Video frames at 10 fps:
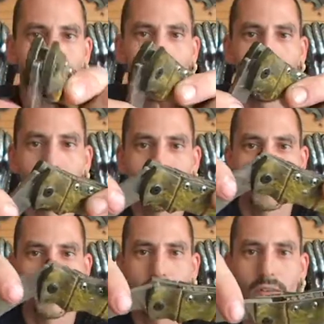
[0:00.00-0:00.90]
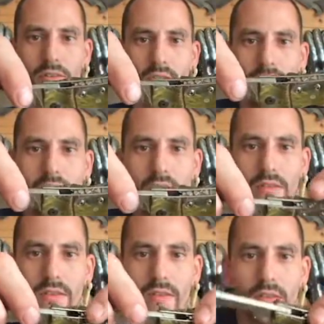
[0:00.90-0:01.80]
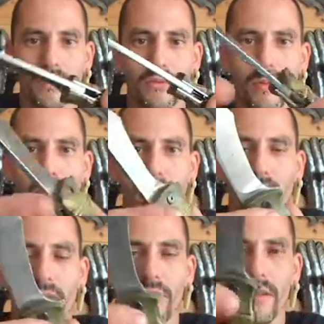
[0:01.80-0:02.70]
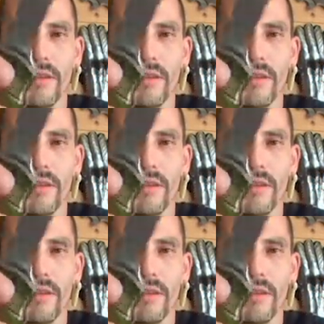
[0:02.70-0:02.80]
but it doesn't care. The steel is extremely hard,